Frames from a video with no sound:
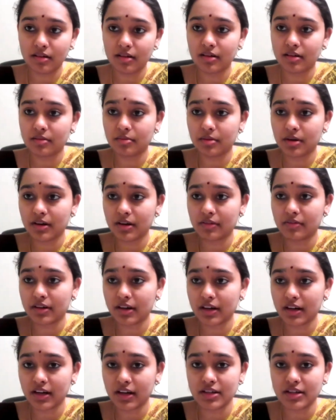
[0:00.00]
or whatever
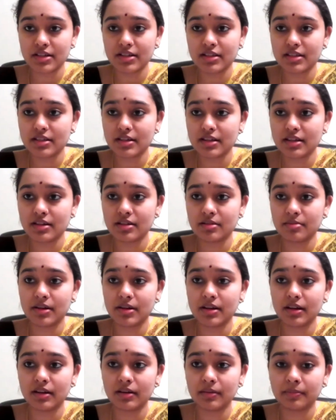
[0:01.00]
corrections need to be
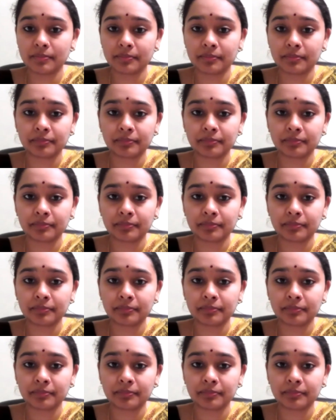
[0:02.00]
done.